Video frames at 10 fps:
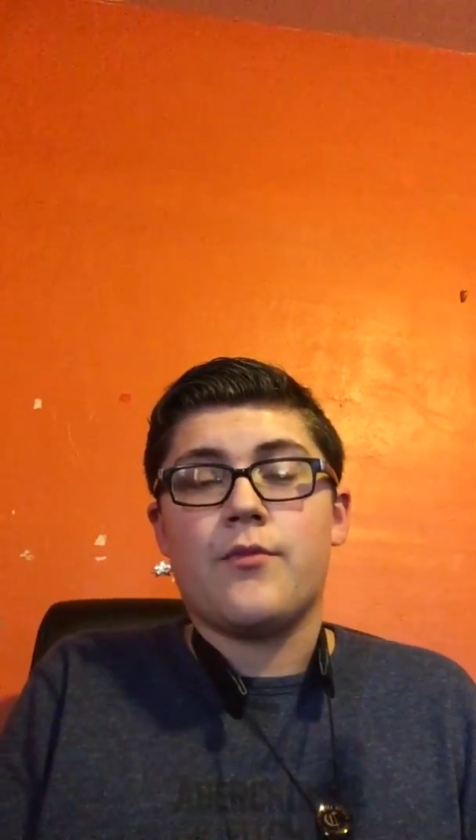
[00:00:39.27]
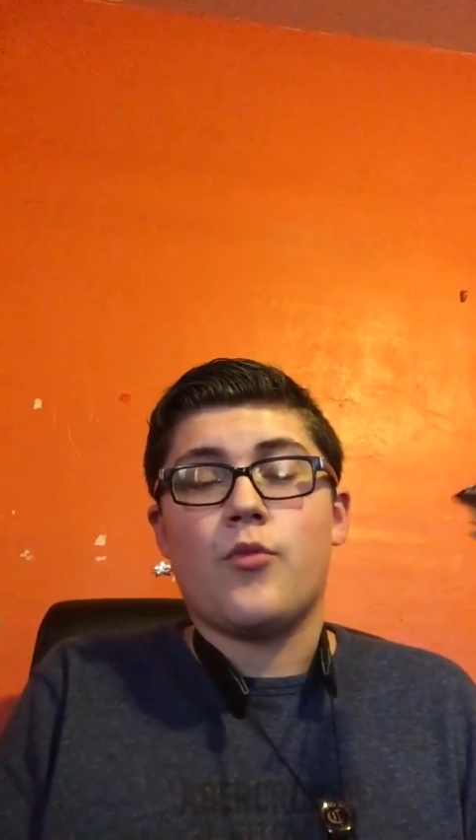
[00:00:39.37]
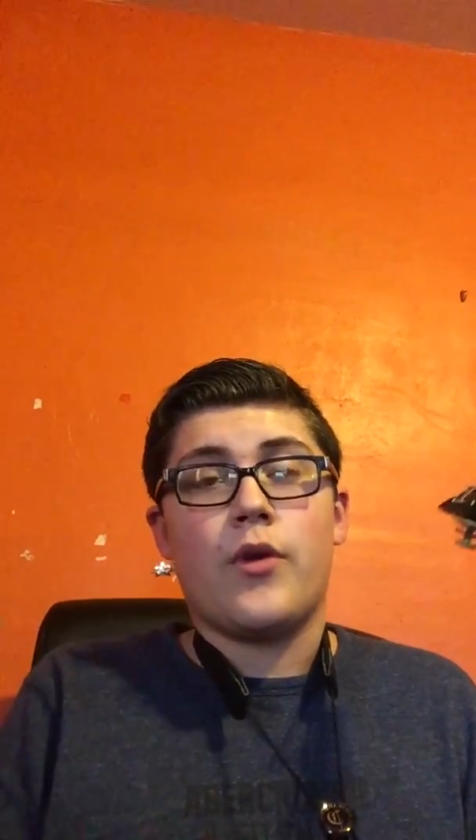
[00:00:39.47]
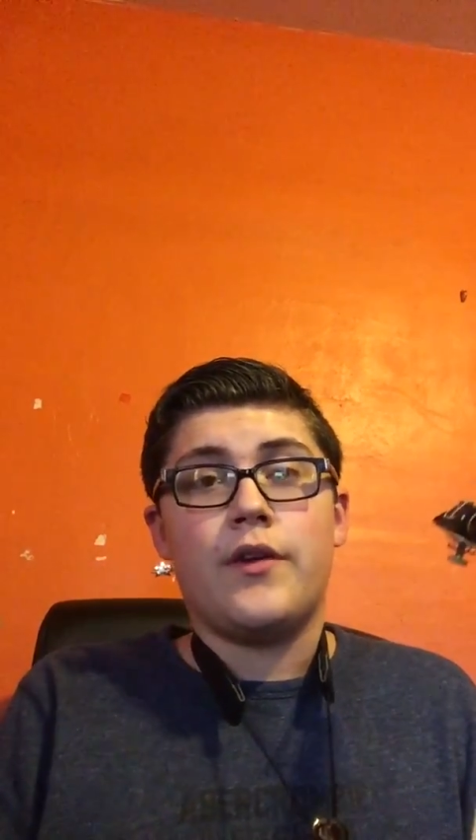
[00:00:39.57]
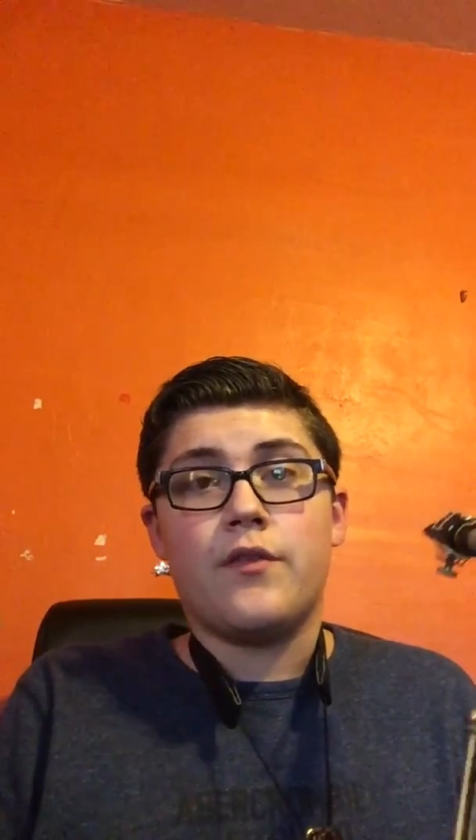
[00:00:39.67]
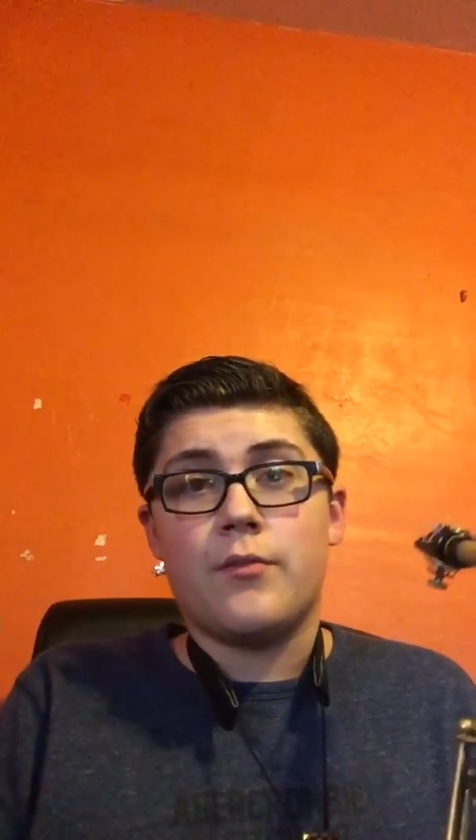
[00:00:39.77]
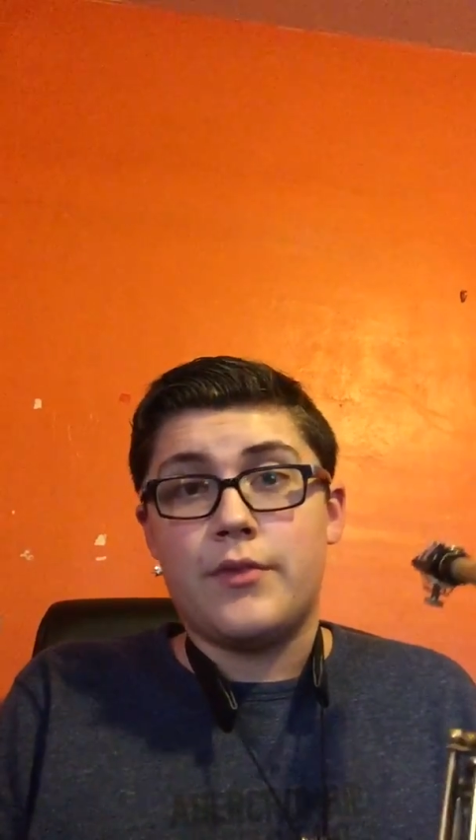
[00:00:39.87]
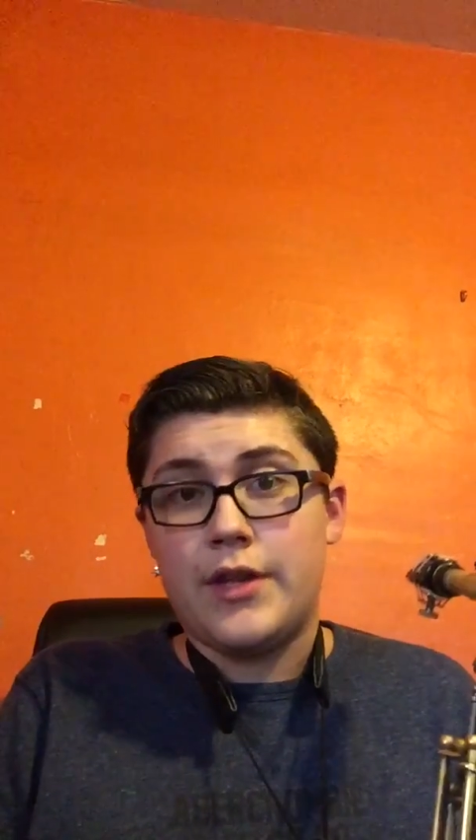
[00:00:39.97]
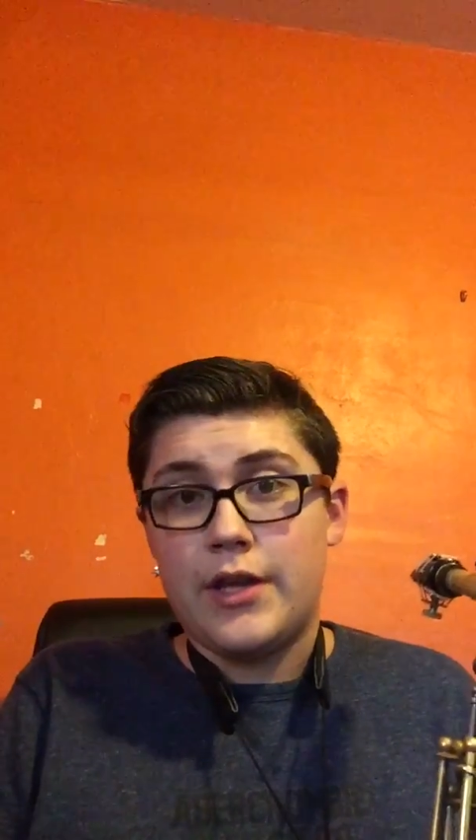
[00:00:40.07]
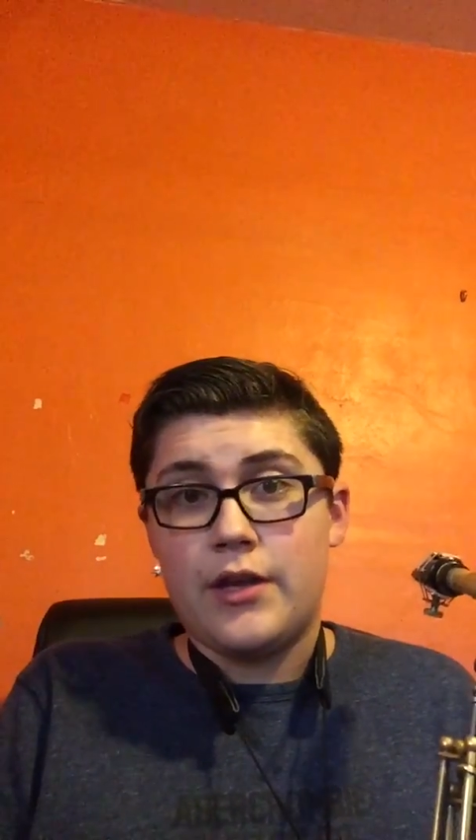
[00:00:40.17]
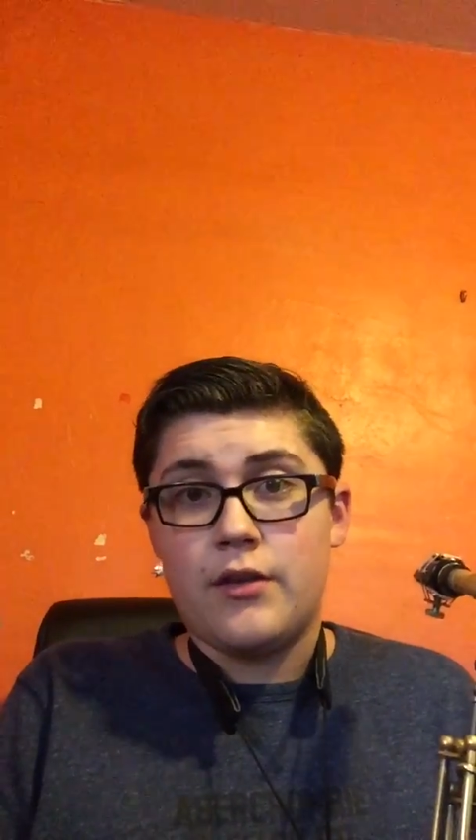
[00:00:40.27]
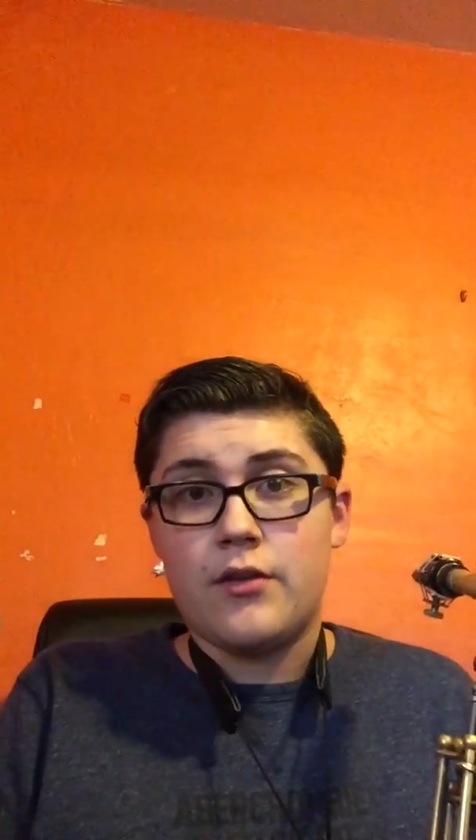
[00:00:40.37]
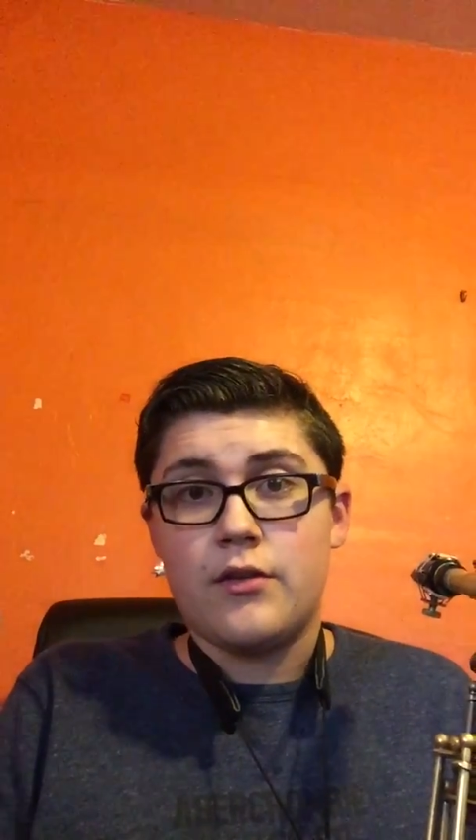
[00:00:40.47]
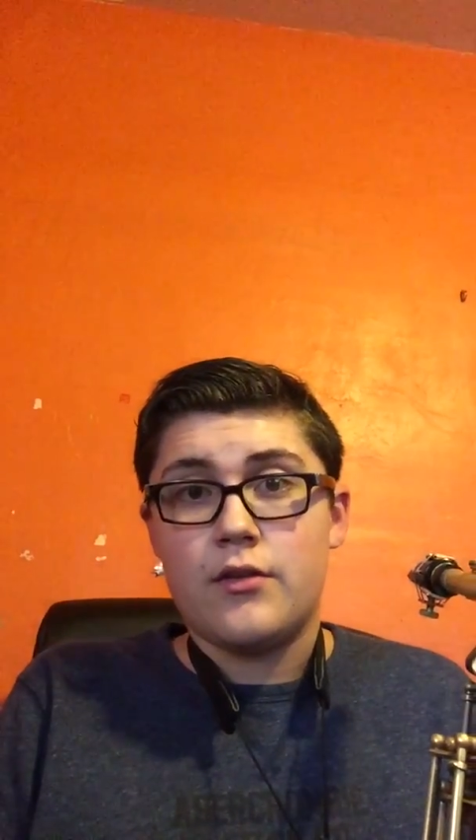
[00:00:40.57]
from going from D